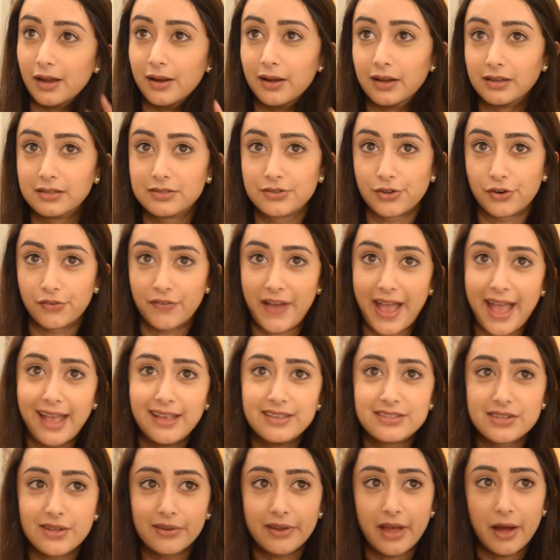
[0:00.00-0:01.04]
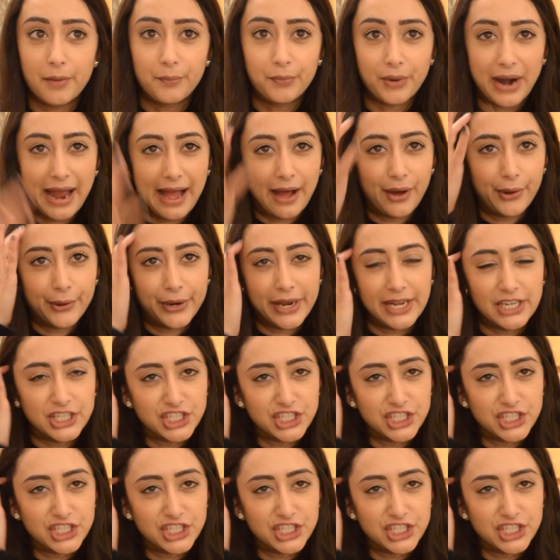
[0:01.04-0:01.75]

a sort of hazelnut brown,